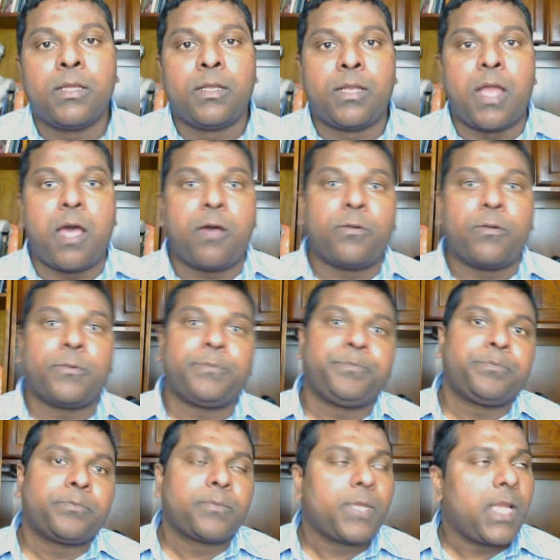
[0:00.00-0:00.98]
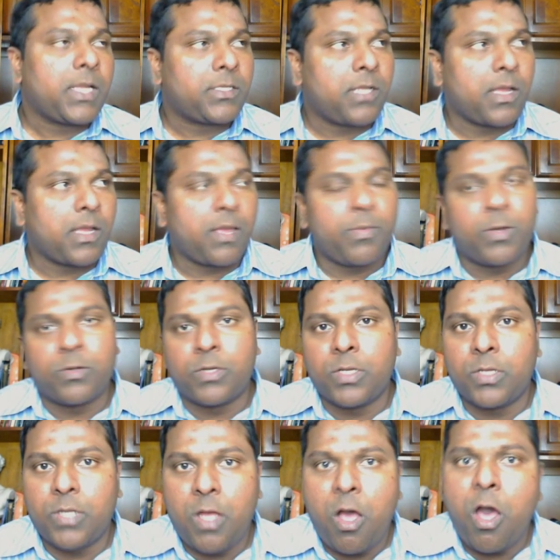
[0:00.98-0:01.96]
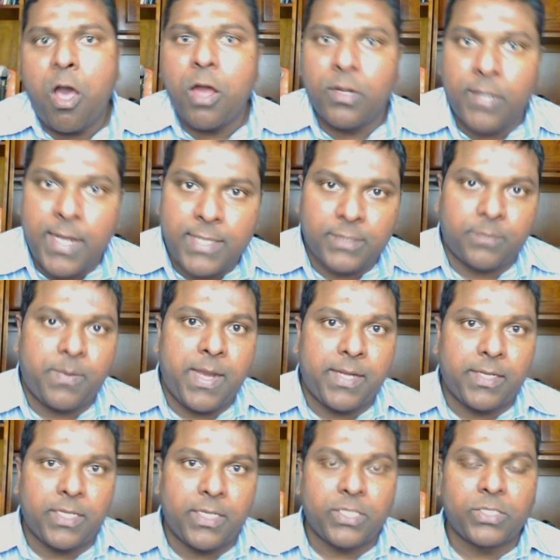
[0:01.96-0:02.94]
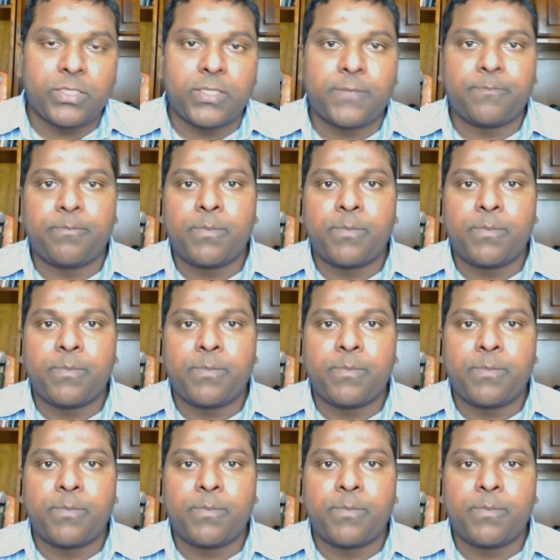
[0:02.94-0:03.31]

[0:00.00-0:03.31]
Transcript: Now, let's talk about uh, heart transplantation.